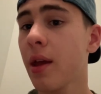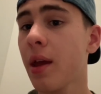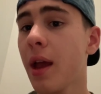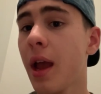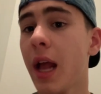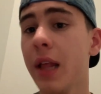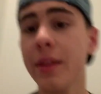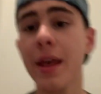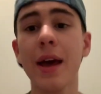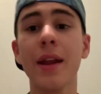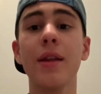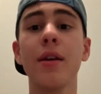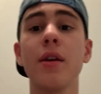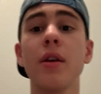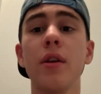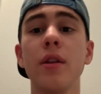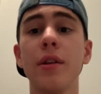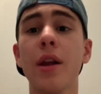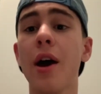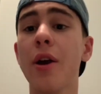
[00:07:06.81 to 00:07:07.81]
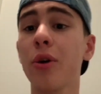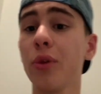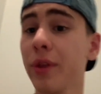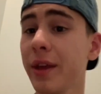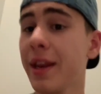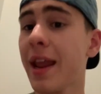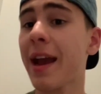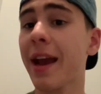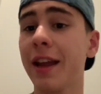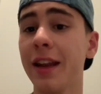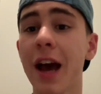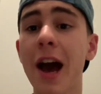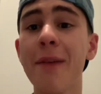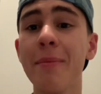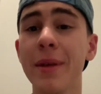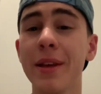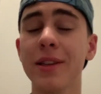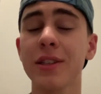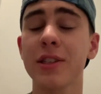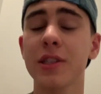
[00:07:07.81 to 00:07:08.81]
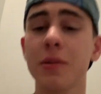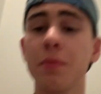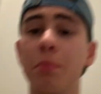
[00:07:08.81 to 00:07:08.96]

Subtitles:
and that not only in economics,